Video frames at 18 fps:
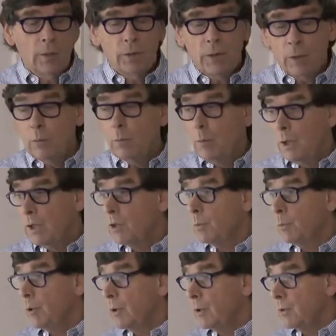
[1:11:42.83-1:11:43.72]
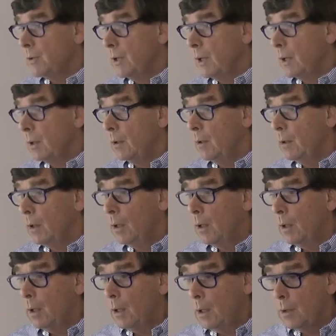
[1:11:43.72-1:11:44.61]
Don't mix Prozac
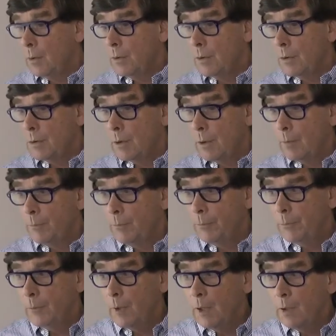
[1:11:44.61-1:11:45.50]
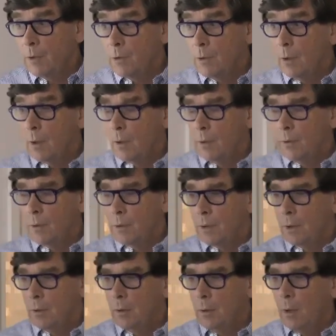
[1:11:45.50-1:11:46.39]
and um, in,
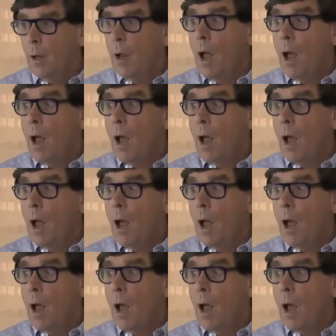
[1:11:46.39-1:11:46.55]
and uh,